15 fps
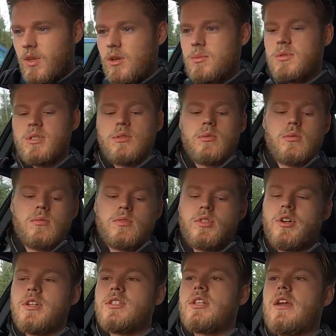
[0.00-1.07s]
Still
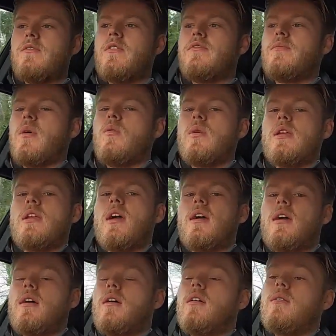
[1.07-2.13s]
trying to save up for my
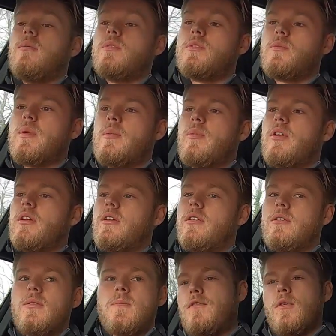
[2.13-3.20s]
weekend car, which will be pretty
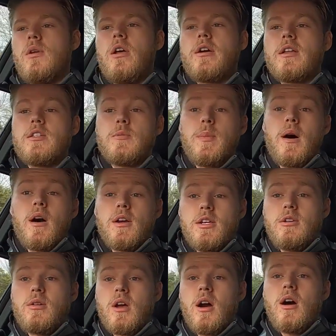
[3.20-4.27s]
good. If you're looking to buy a
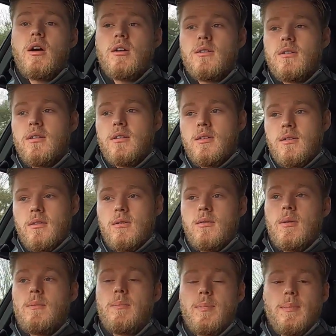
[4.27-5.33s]
new car,
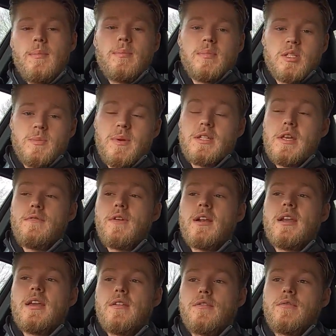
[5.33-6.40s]

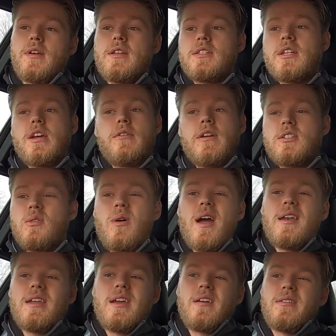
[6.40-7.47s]
specifically a 3 Series or
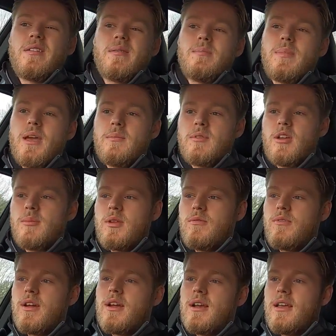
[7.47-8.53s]
any other
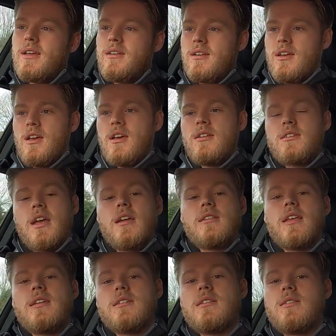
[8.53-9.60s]
BMW really, take
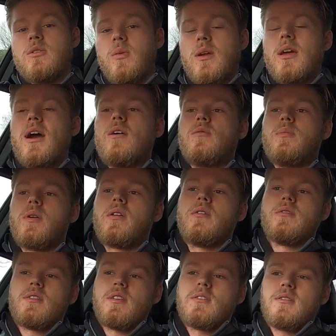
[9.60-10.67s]
these into account,
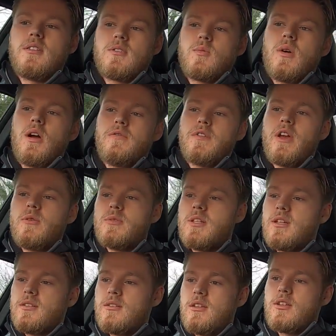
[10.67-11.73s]
because it's worth
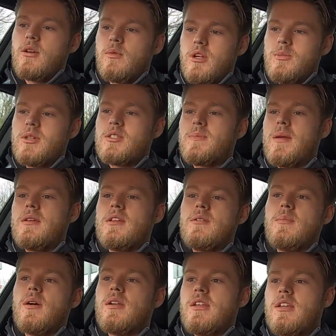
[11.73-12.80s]
noting you don't want to be spending
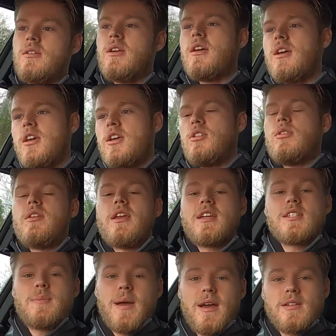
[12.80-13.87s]
money you didn't
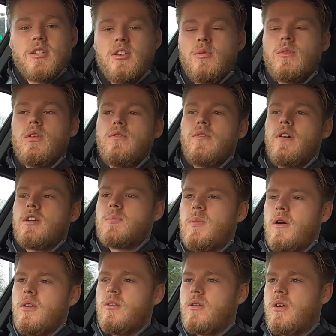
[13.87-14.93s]
expect to when you first buy your